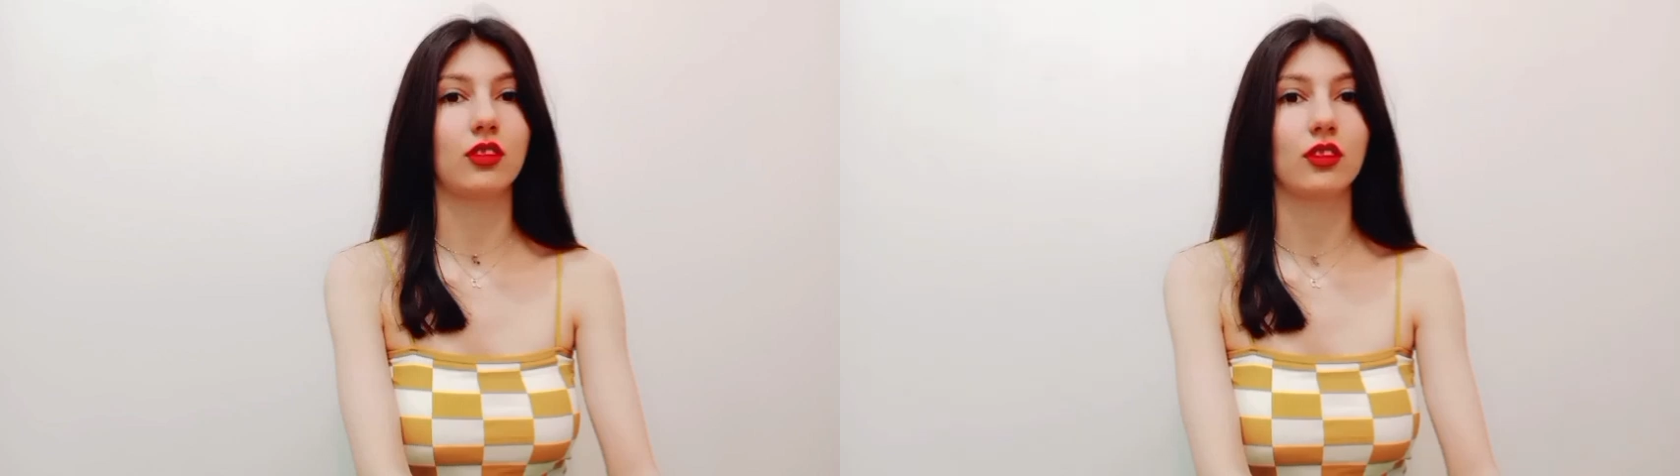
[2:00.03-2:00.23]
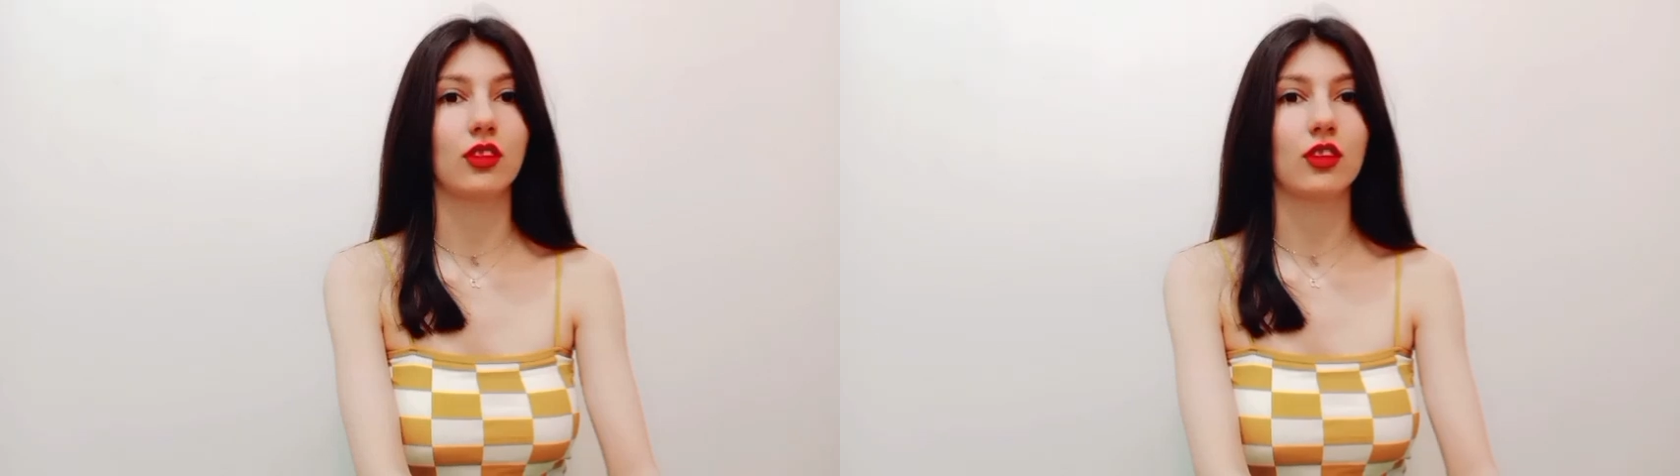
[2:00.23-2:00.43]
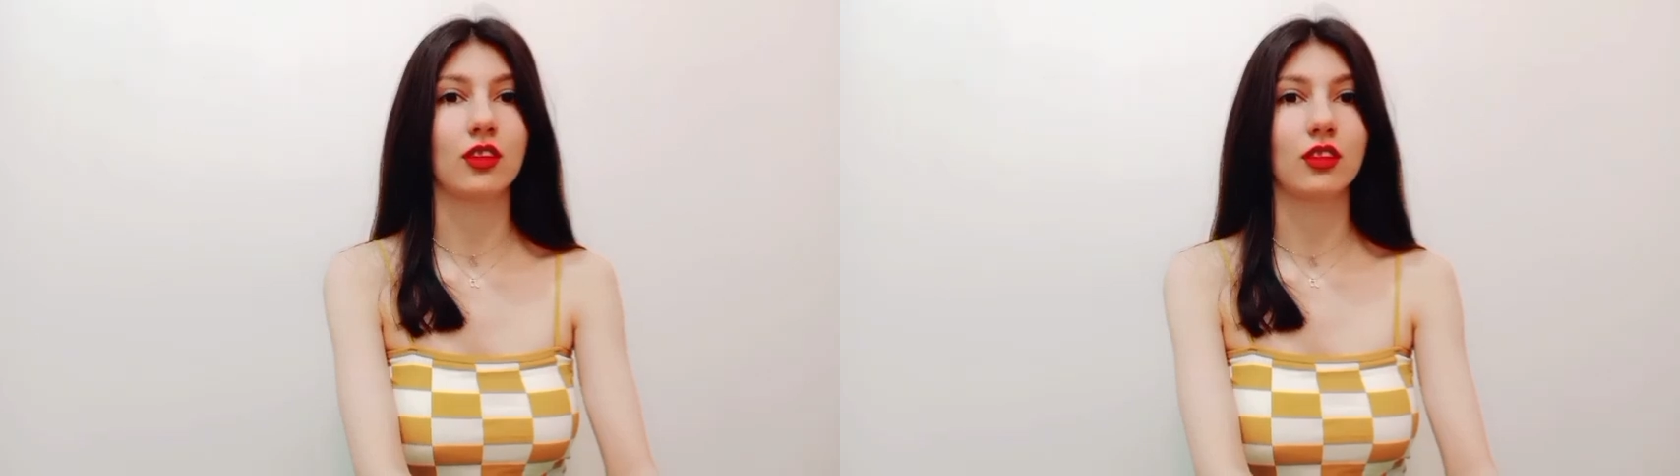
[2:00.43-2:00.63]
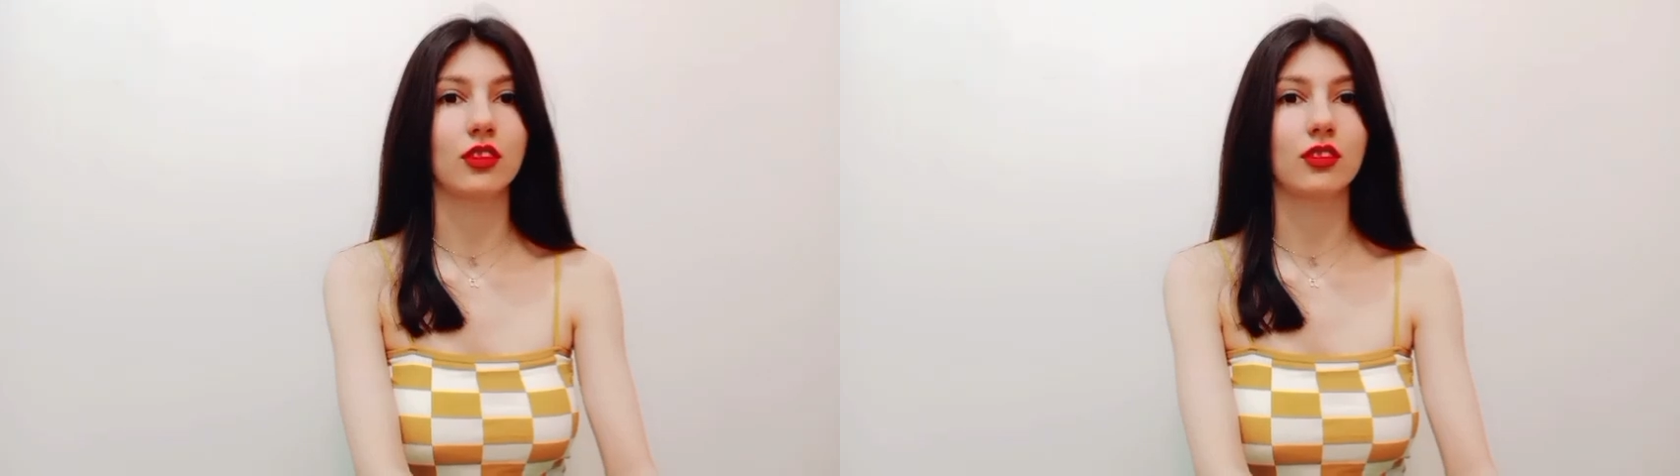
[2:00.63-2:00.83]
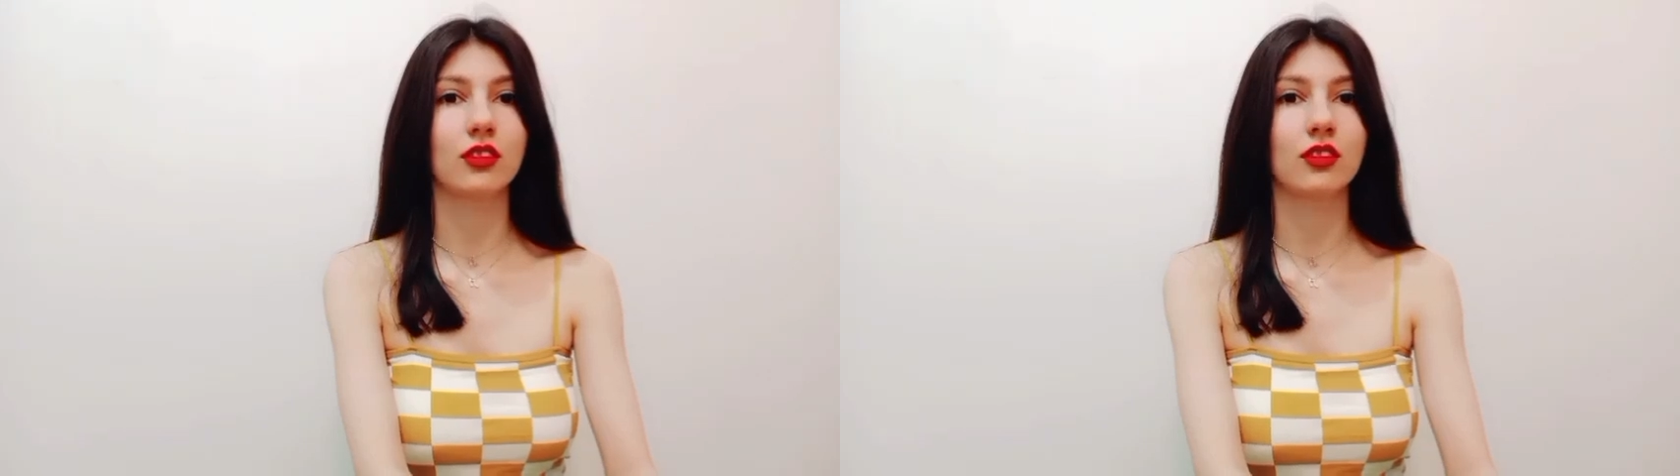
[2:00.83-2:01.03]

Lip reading: things,